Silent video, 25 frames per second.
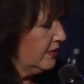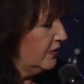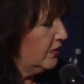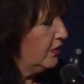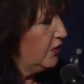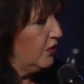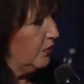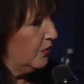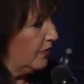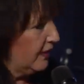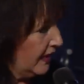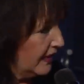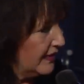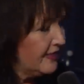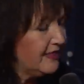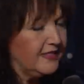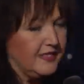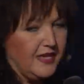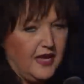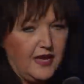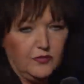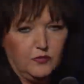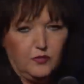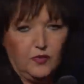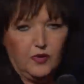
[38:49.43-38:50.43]
to do what I said
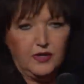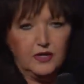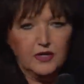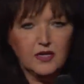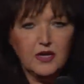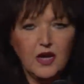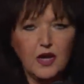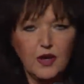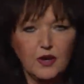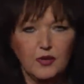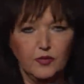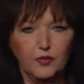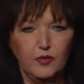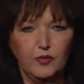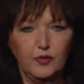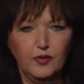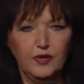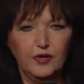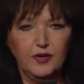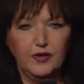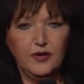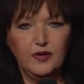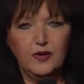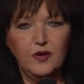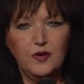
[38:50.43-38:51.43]
a while ago.
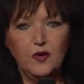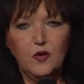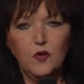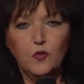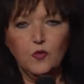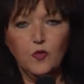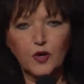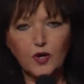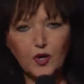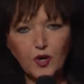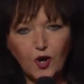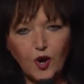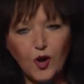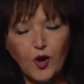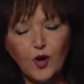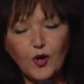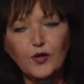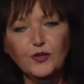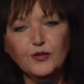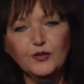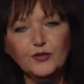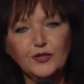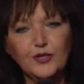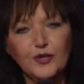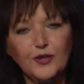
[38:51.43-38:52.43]
We're
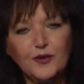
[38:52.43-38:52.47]
called